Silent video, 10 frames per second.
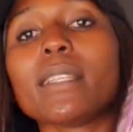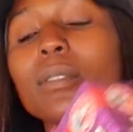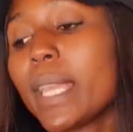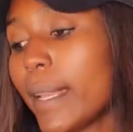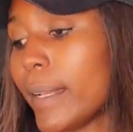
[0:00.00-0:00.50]
had
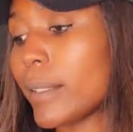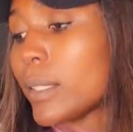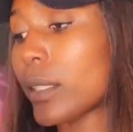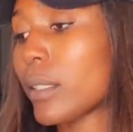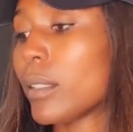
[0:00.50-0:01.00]
to get
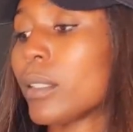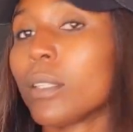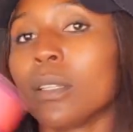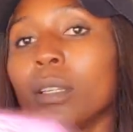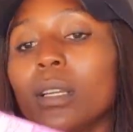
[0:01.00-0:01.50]
it.
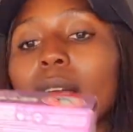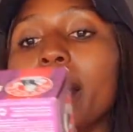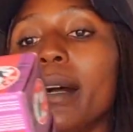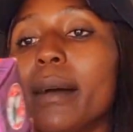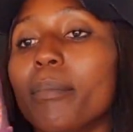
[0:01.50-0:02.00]

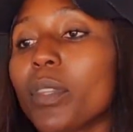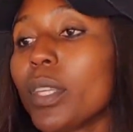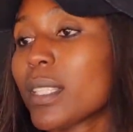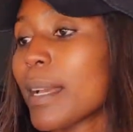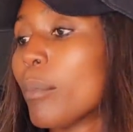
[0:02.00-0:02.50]

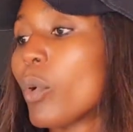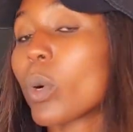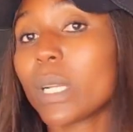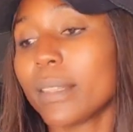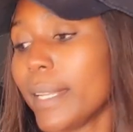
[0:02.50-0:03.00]
Get some
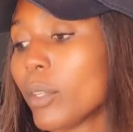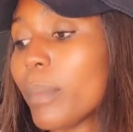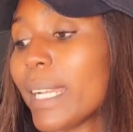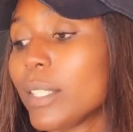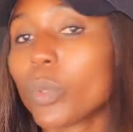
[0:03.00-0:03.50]
more. They
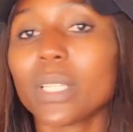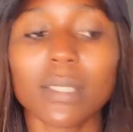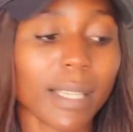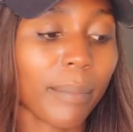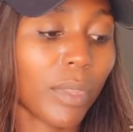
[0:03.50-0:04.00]
normally 20
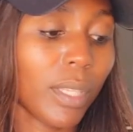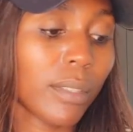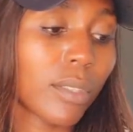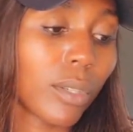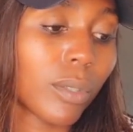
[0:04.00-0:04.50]

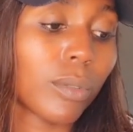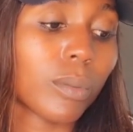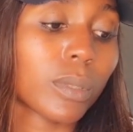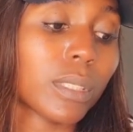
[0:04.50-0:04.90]
something. So